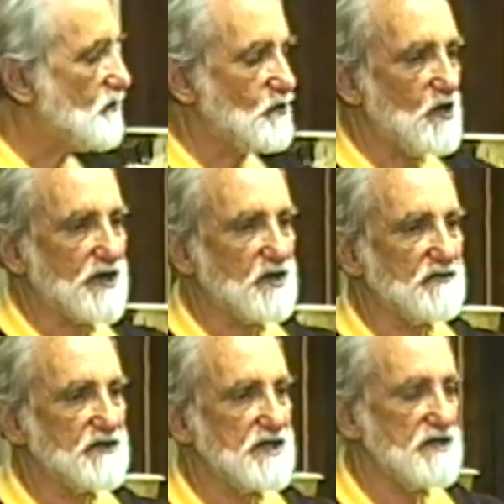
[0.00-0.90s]
walk
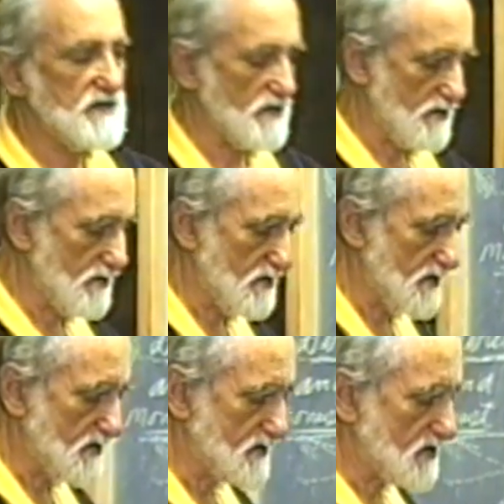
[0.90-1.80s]
over here
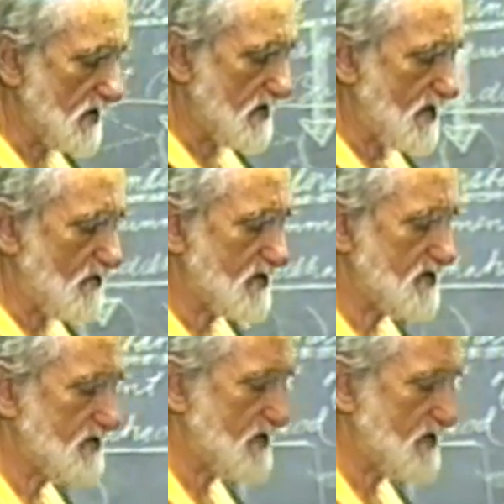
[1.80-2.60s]
and say, now, what does